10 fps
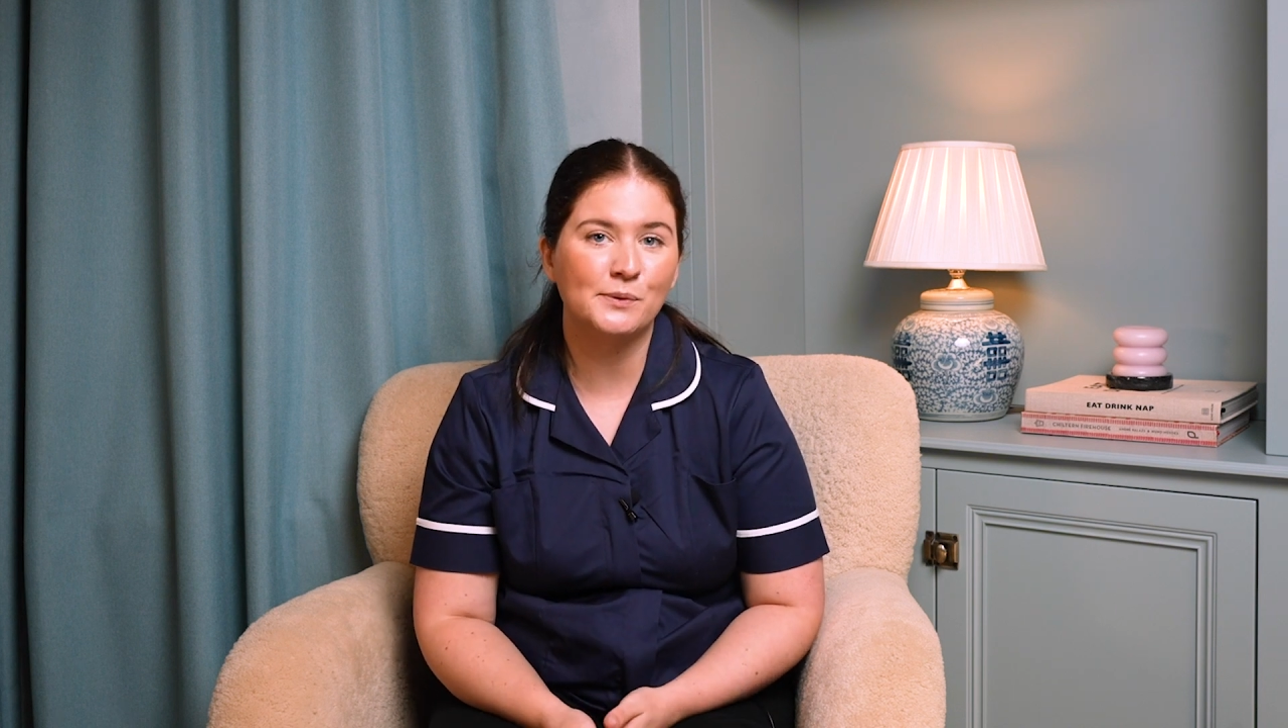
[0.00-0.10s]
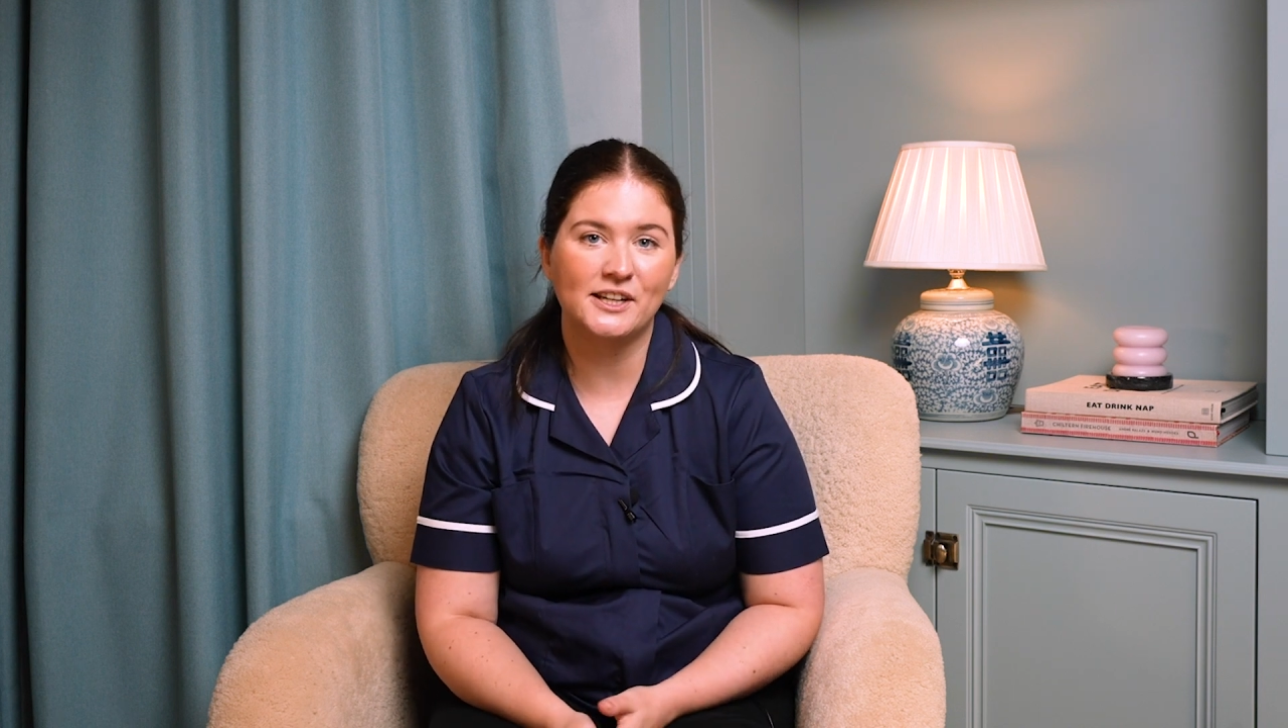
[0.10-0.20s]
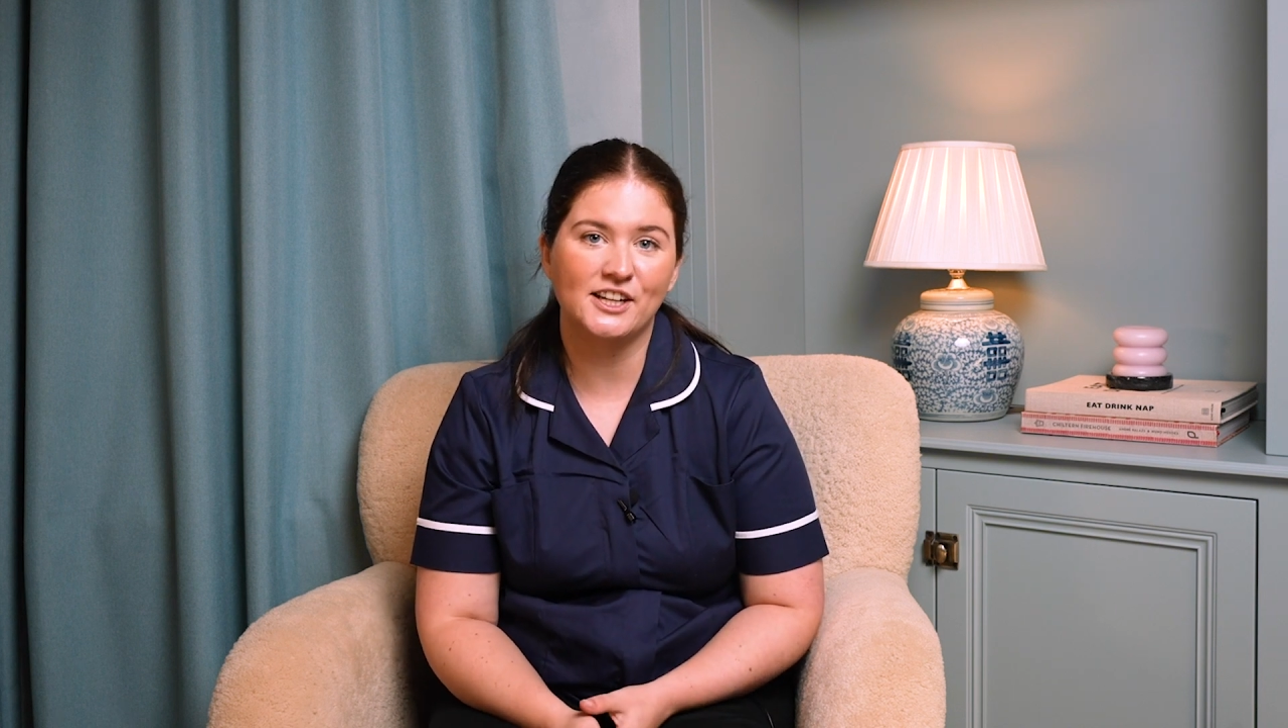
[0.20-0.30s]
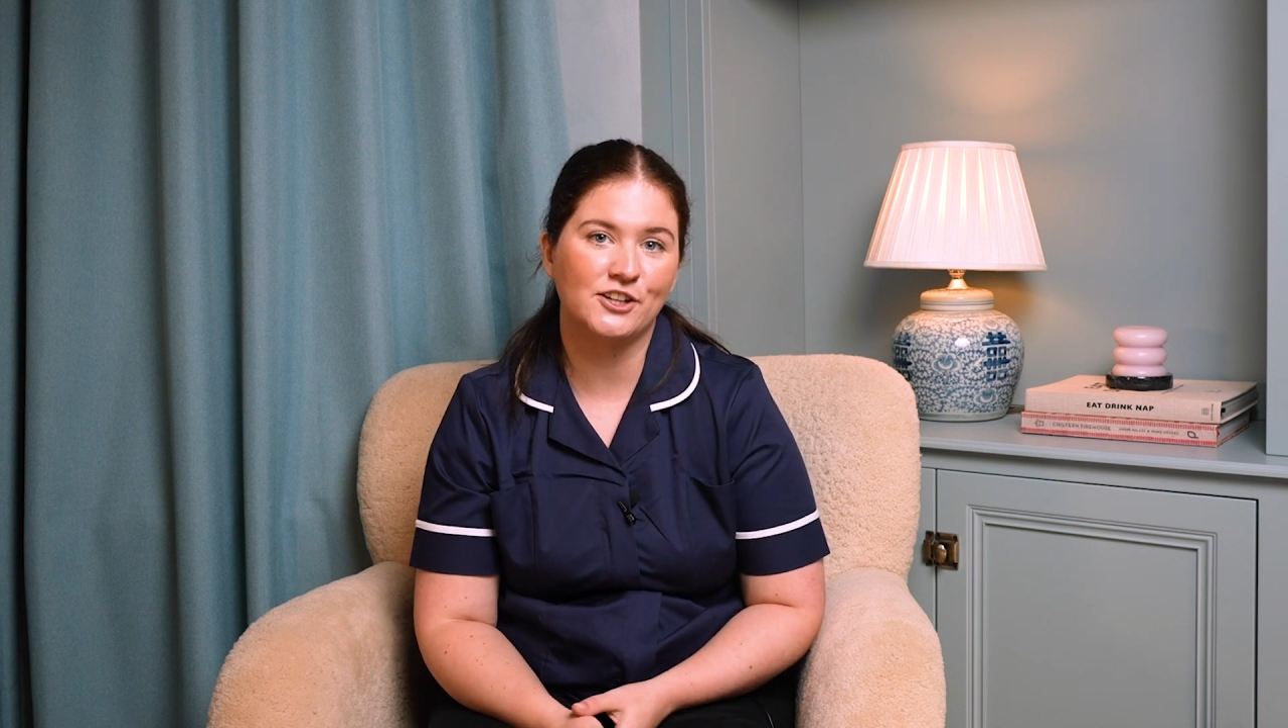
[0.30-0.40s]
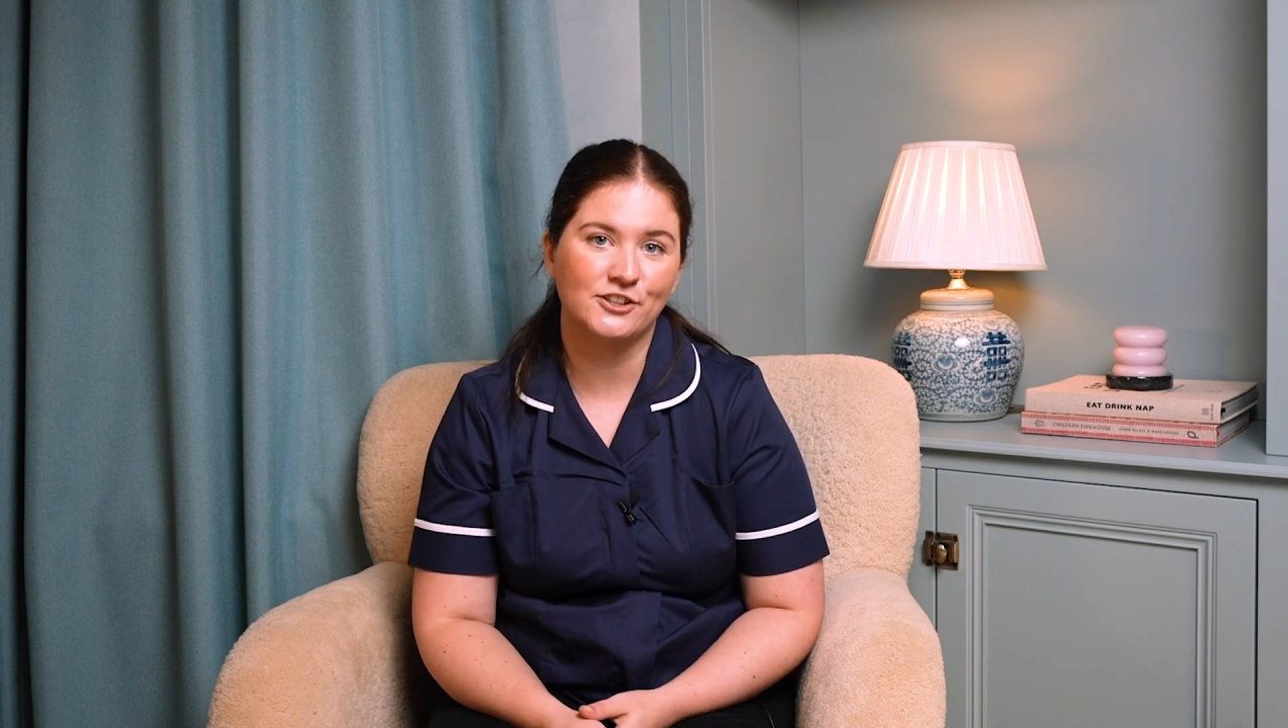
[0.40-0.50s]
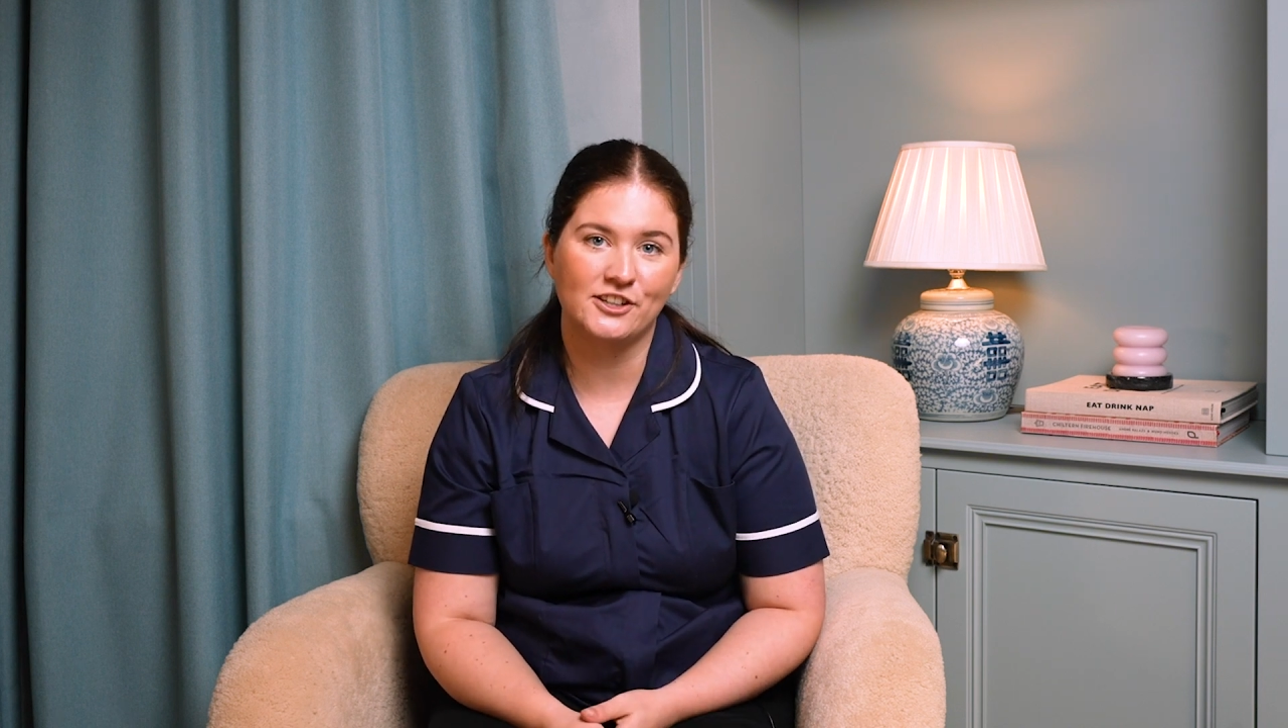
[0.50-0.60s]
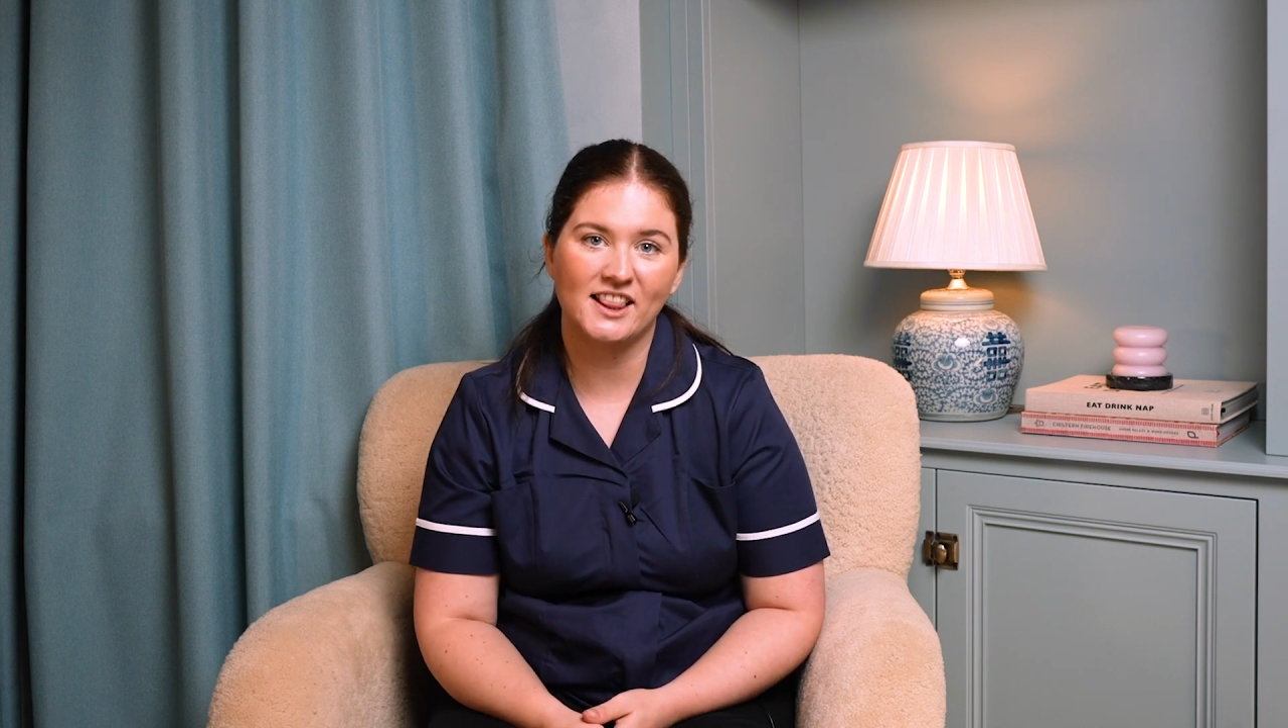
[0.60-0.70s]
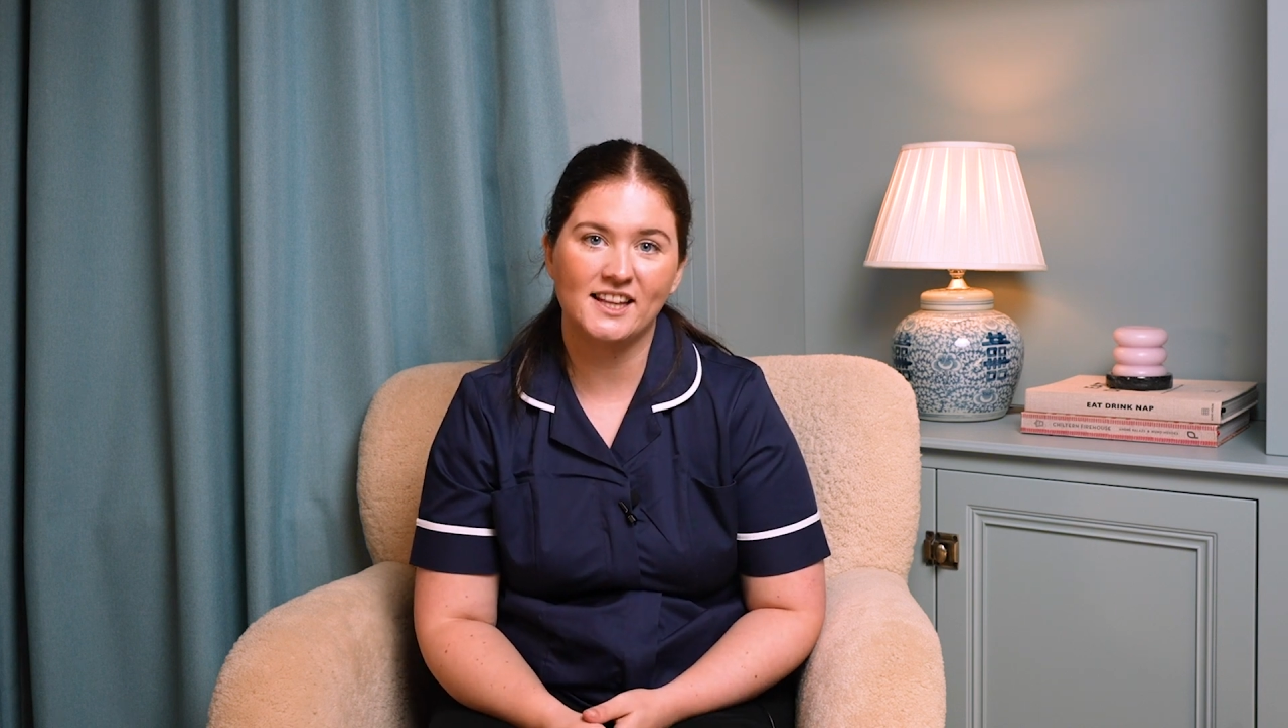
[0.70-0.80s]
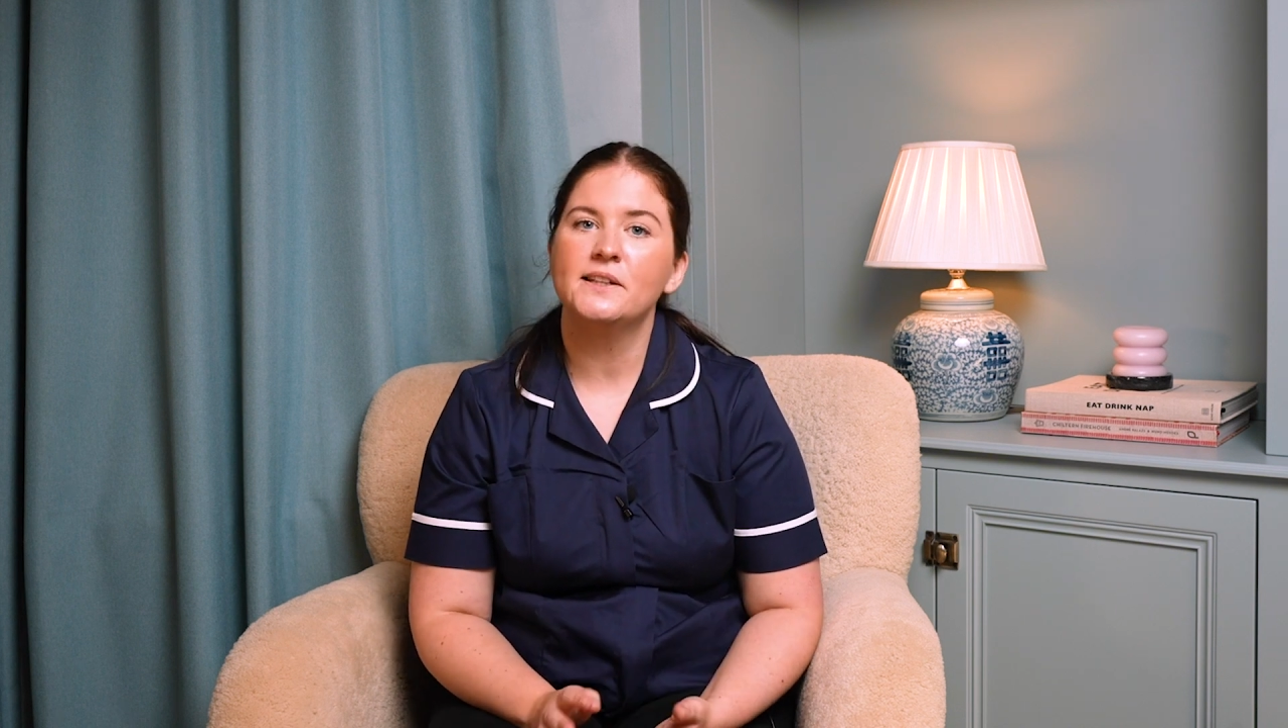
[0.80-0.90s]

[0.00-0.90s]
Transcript: want a cuddle.